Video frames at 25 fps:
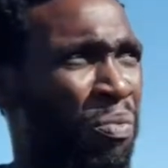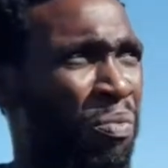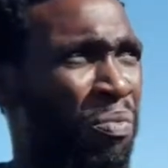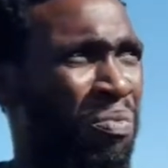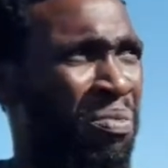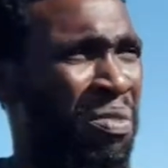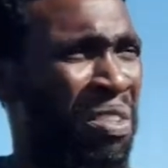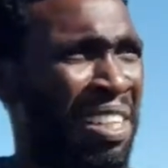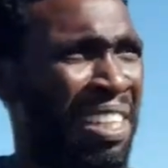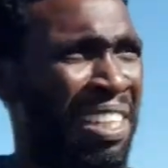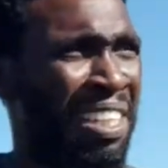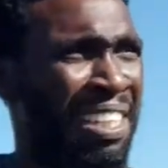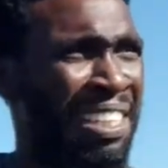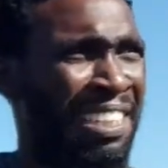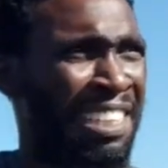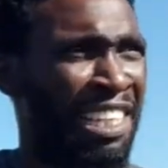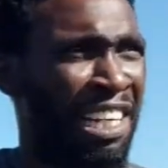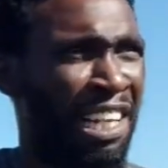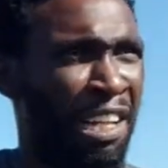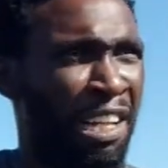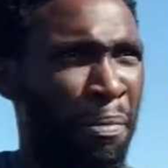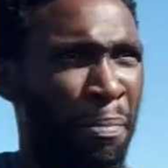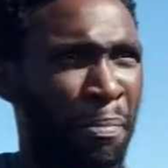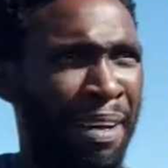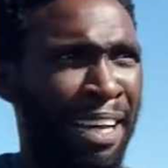now
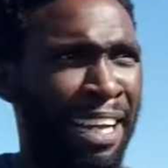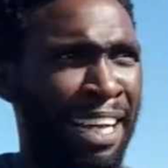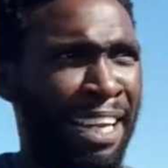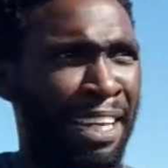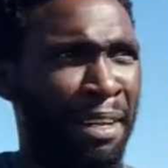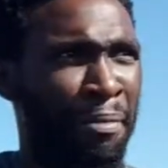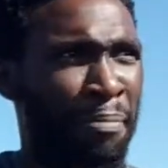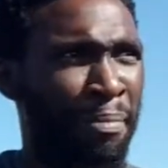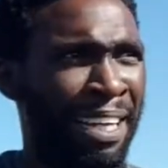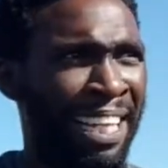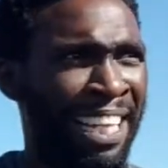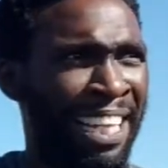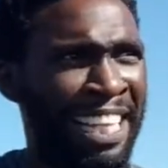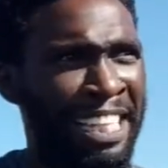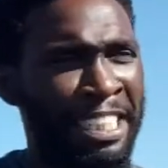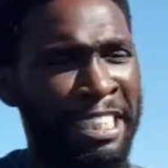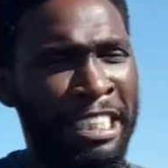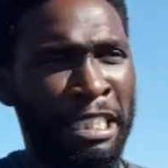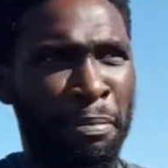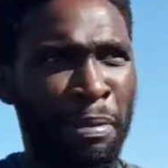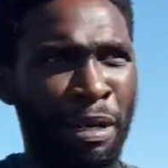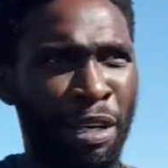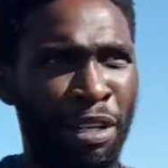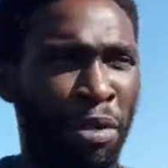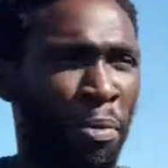tell my
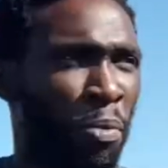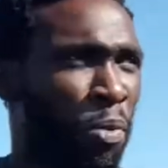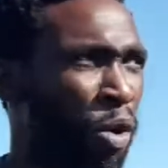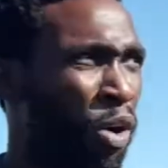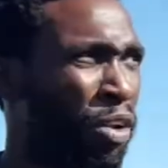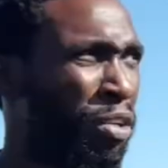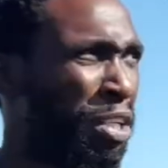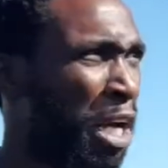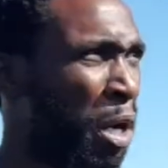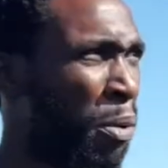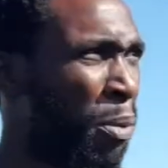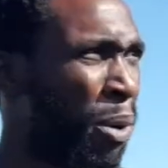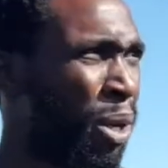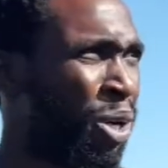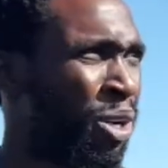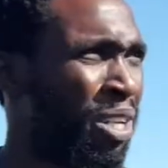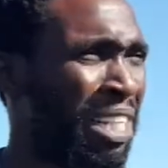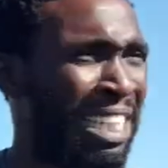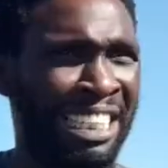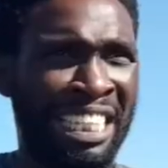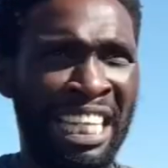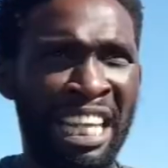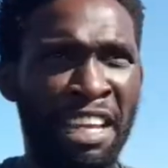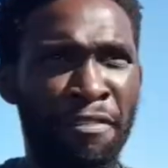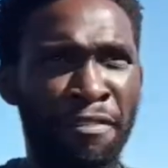kids about the walk that
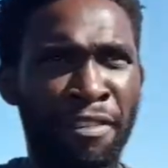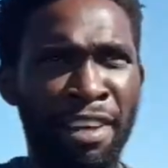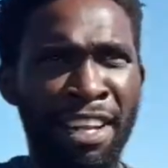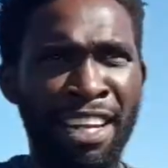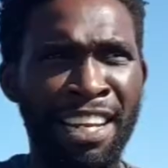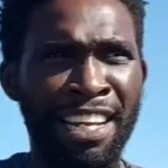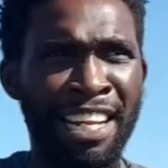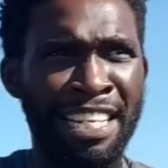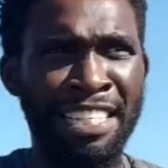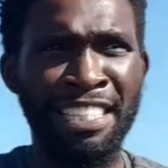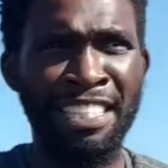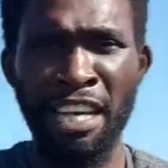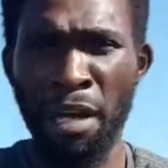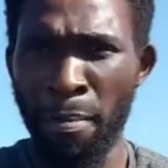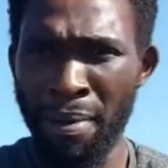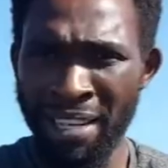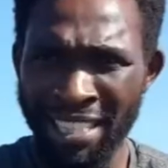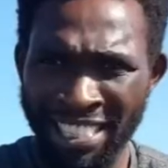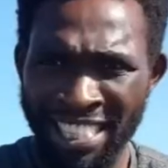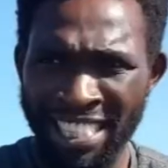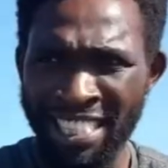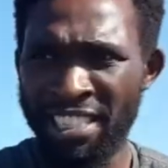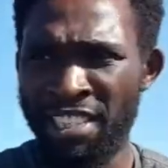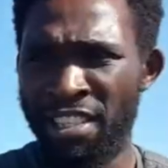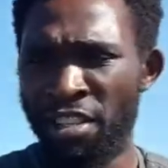I went on this evening, and then
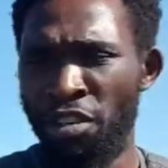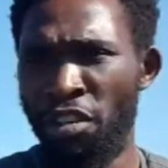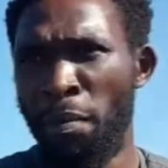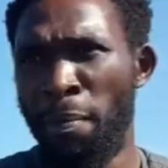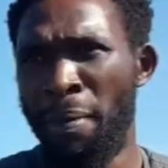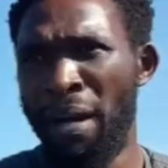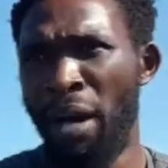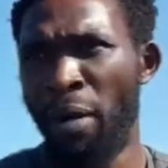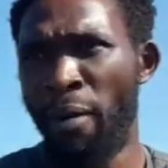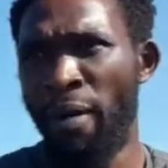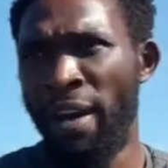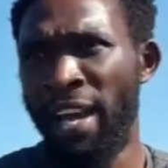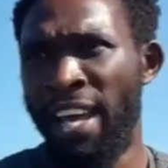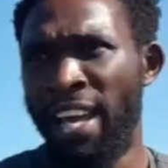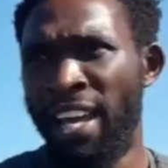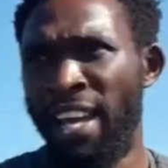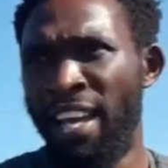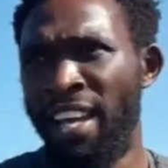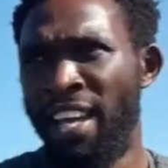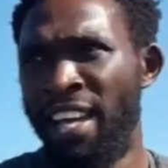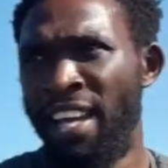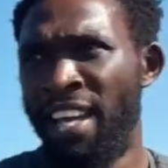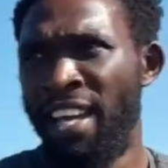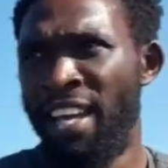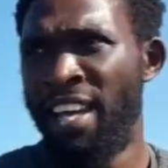tell my sister
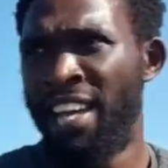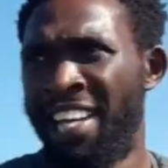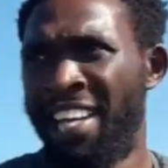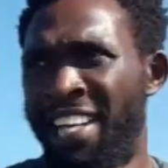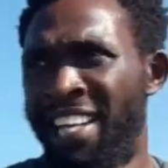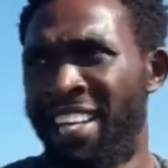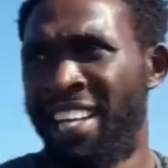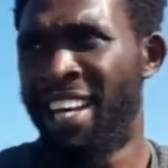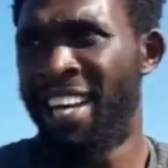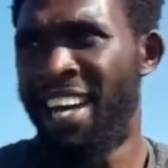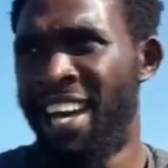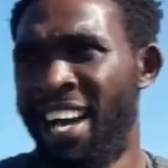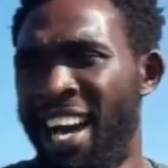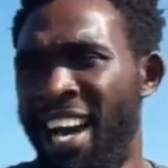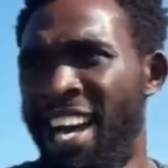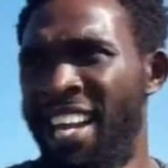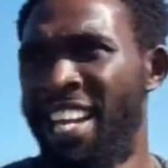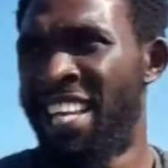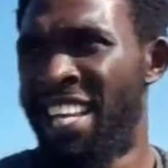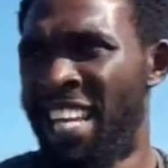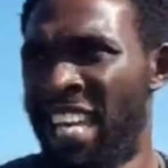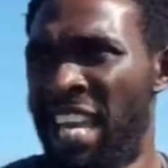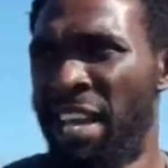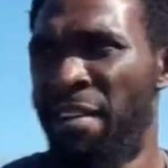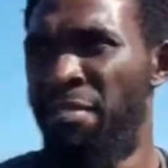about it.
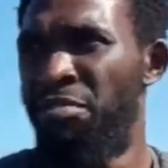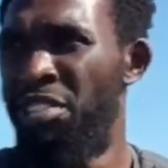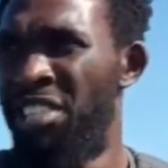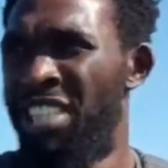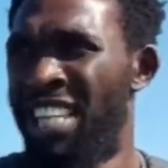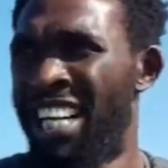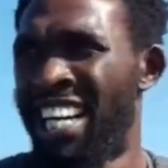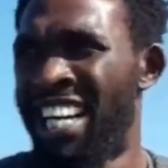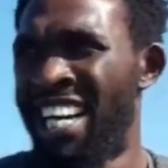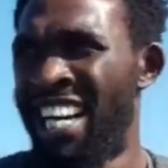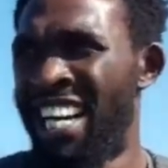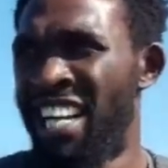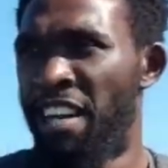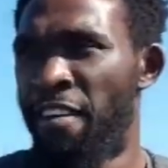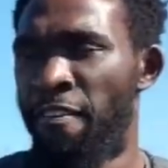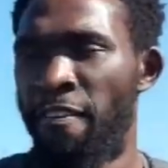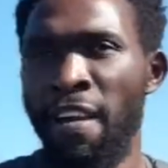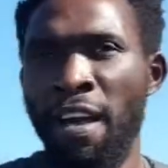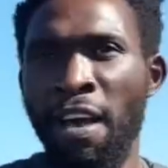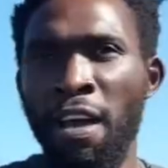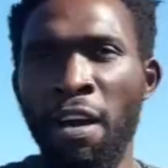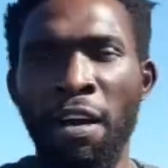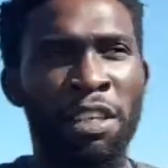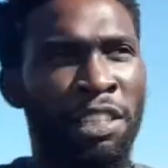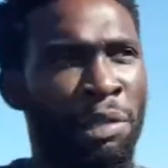And it gives you that
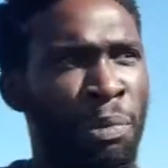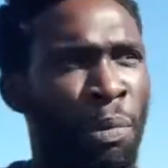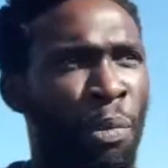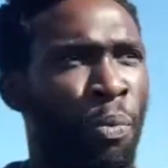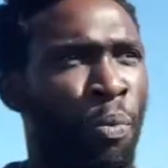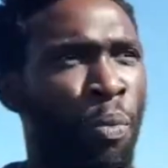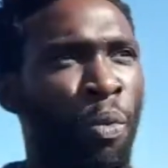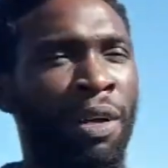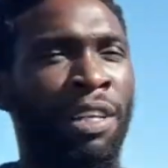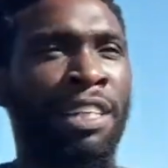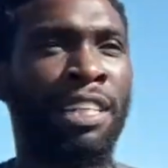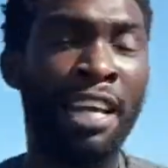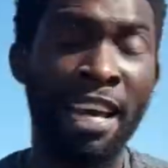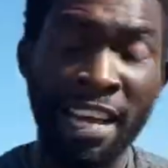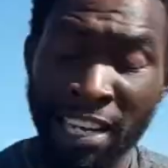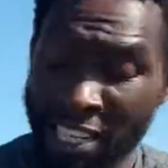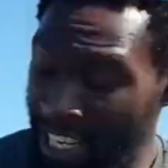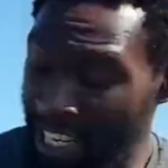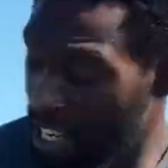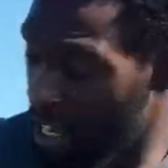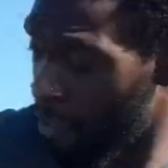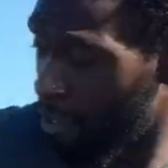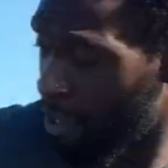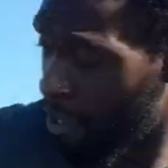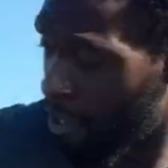kind of, because
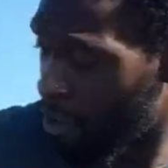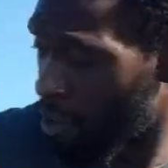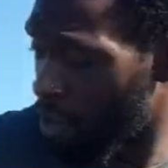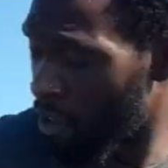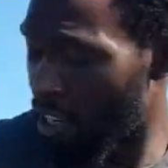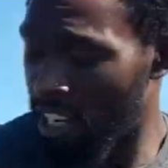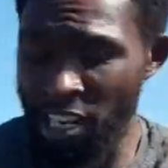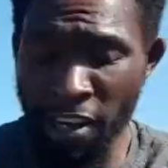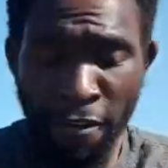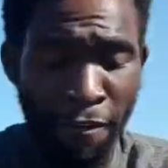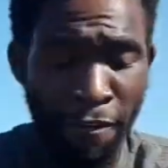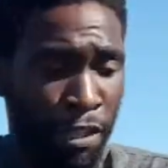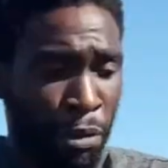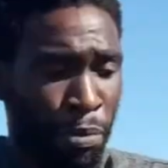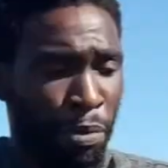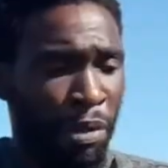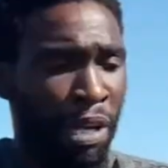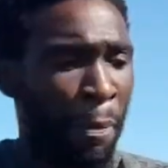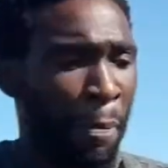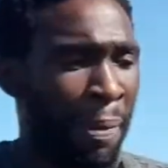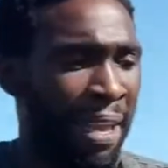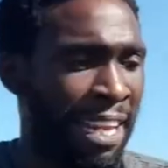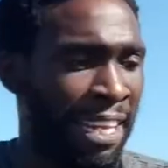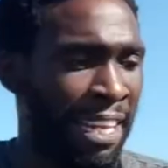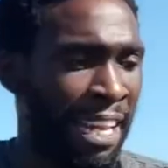I'll tell you what though, the
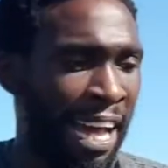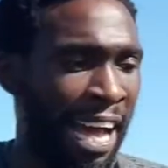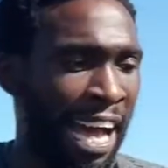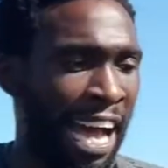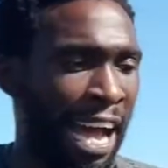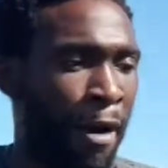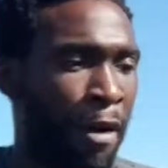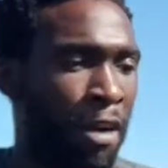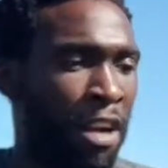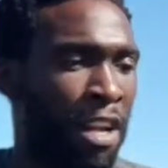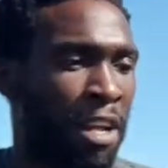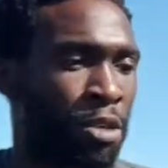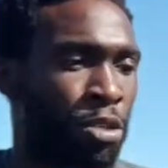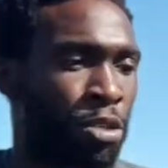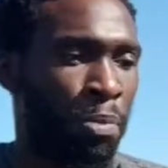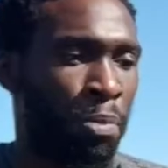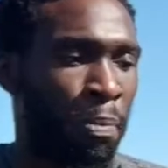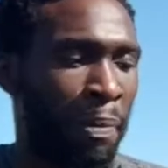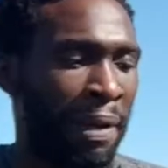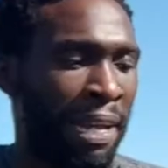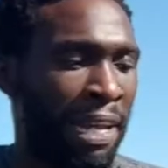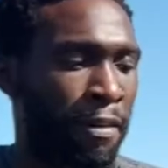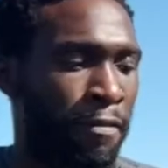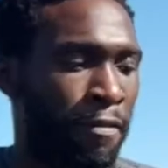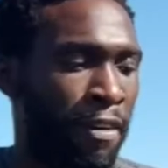difference would have been that
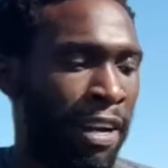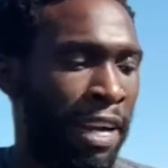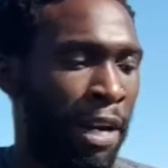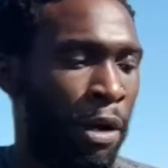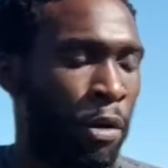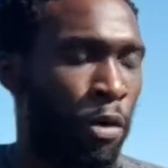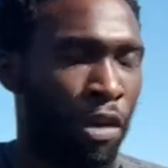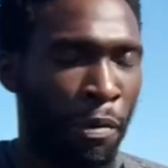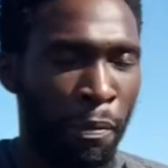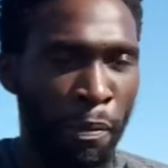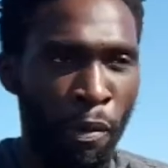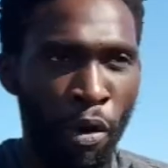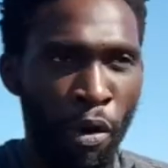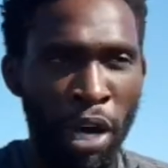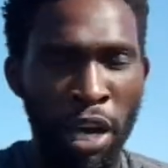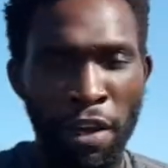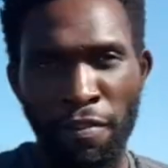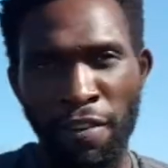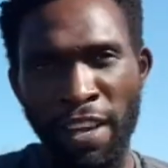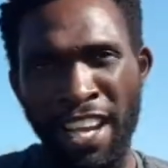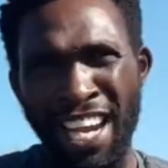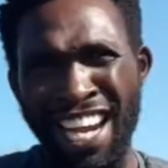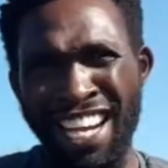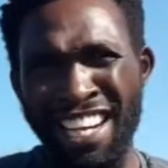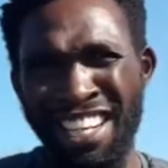would have just been very
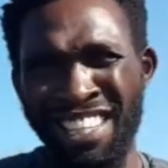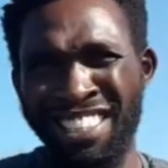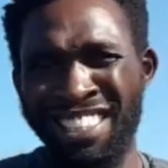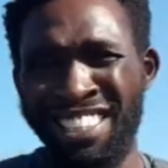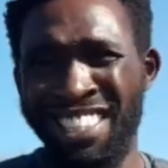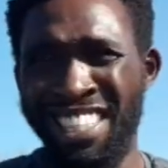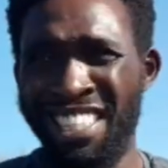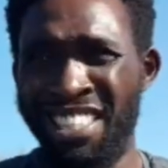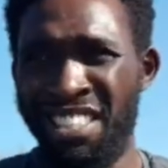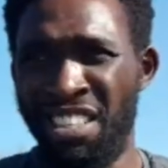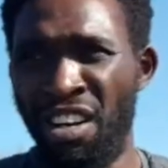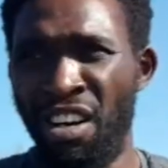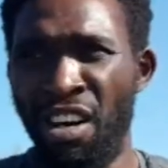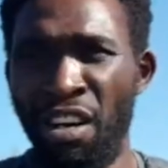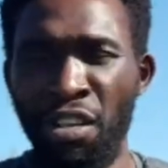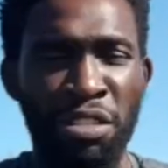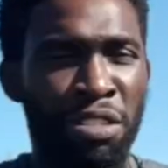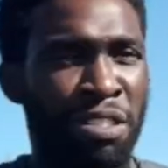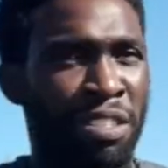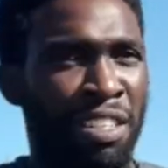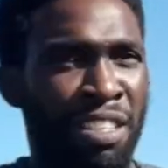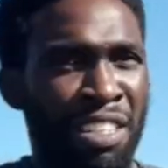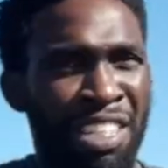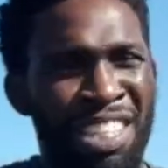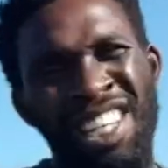unmotivated and said,
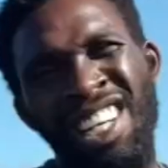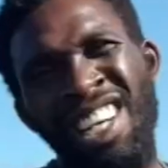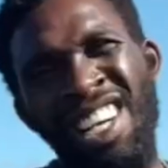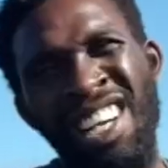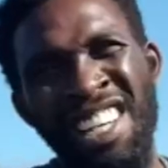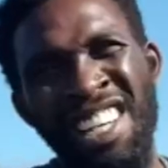oh,